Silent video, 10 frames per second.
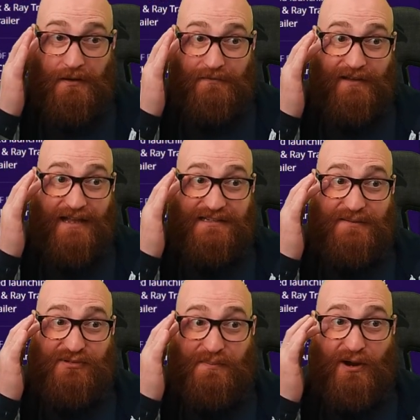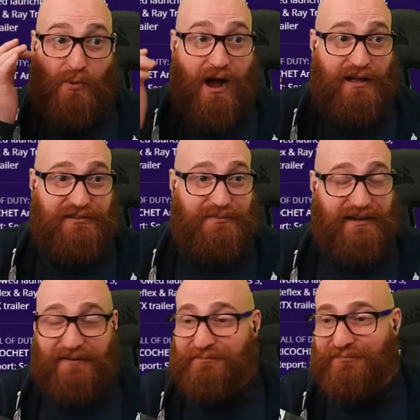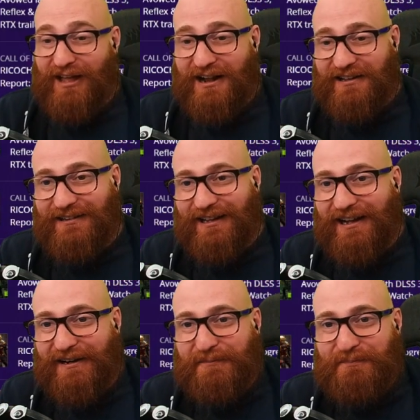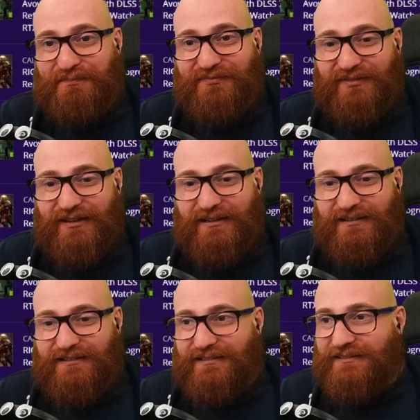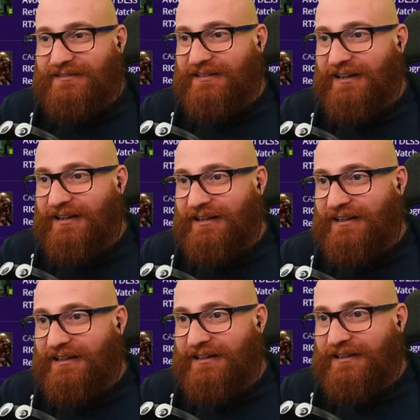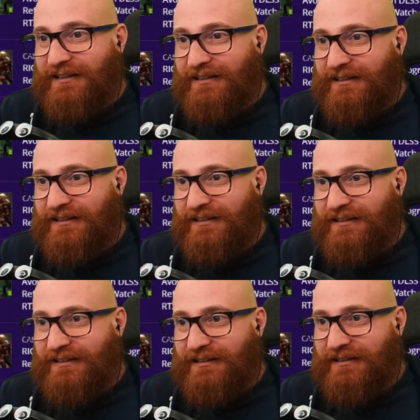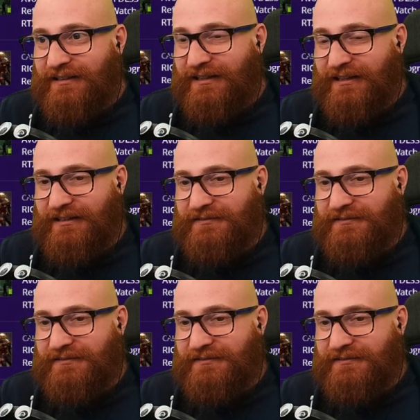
That seems a bit wild to me, not gonna lie. Huh?